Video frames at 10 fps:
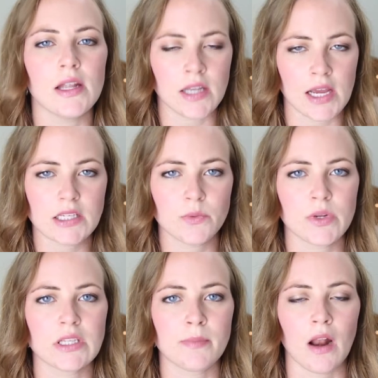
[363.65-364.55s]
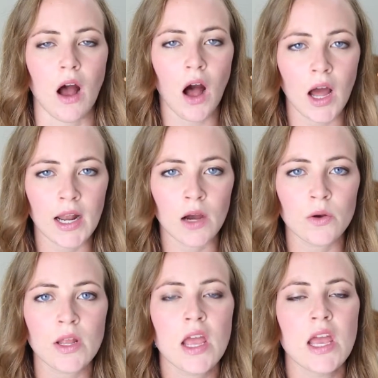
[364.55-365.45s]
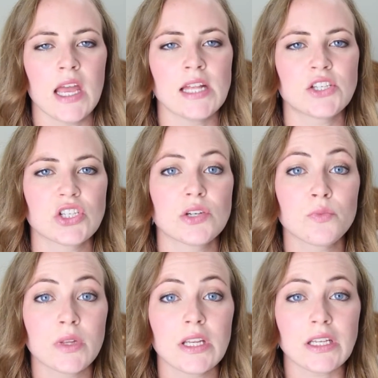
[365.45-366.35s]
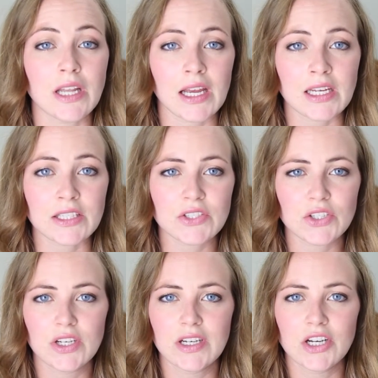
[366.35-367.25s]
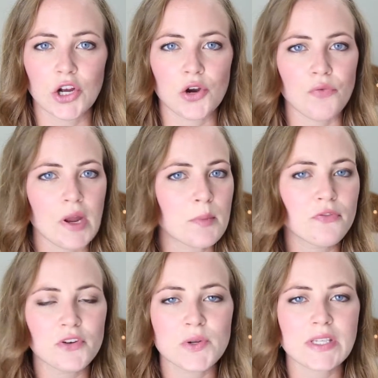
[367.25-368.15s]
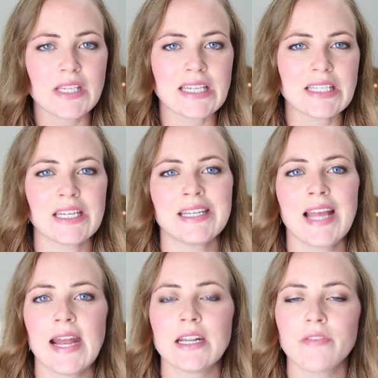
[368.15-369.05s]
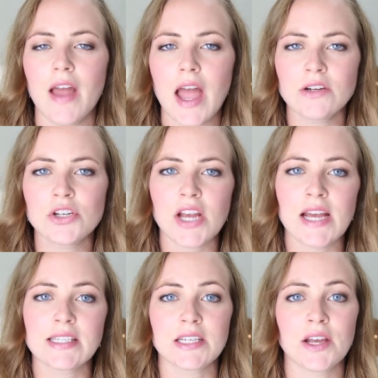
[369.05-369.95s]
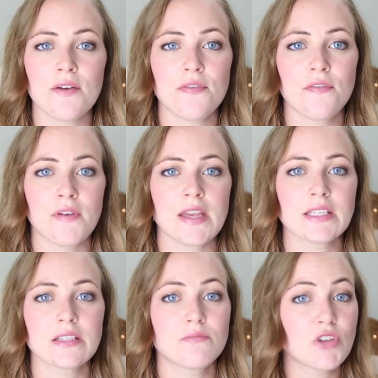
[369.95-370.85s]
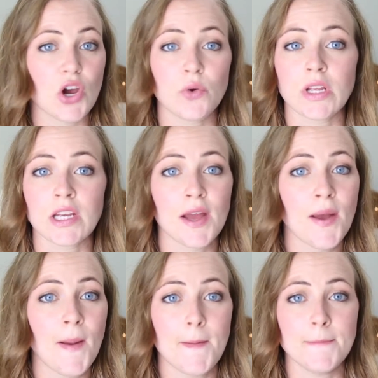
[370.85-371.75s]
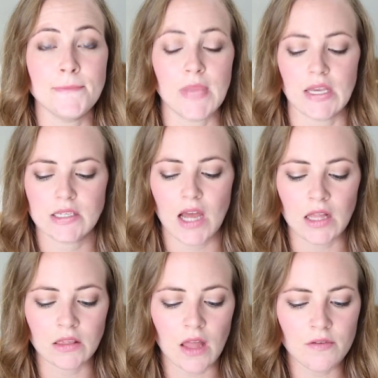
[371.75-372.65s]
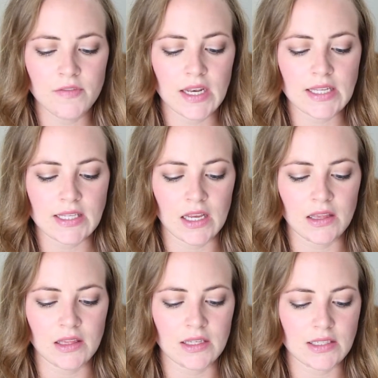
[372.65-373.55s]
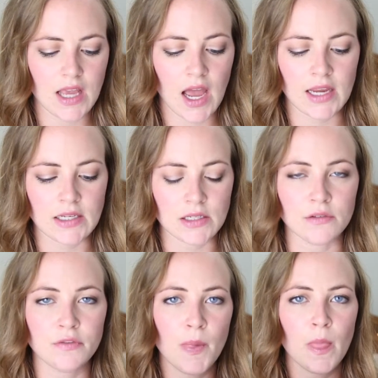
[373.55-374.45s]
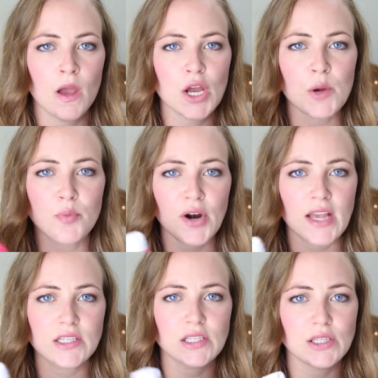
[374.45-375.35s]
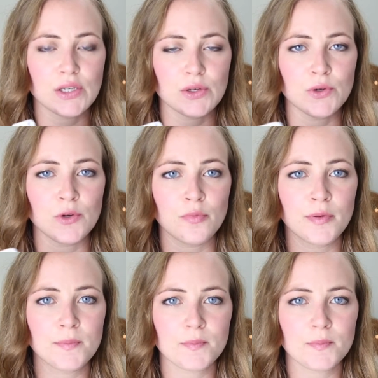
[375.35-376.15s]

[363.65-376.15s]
nice when it's been hot out. It's just a really nice grapefruit scented, kind of energizing face toning mist. I love that it's in this kind of compressed tube